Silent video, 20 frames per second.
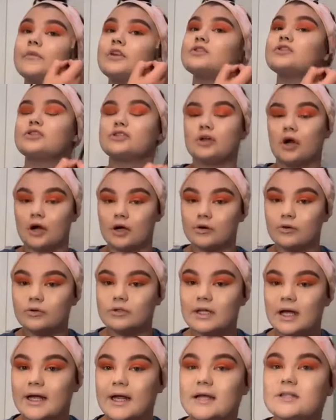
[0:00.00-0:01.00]

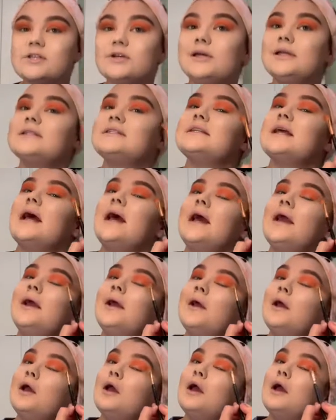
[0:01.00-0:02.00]
startled, I guess you can say.
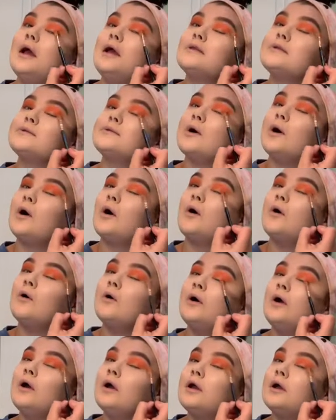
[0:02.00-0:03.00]
And
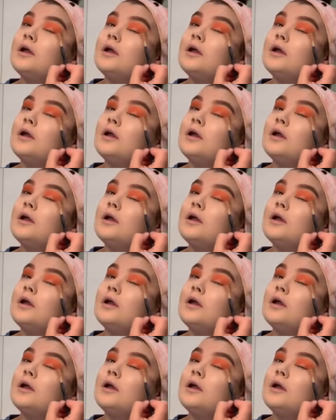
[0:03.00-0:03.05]
so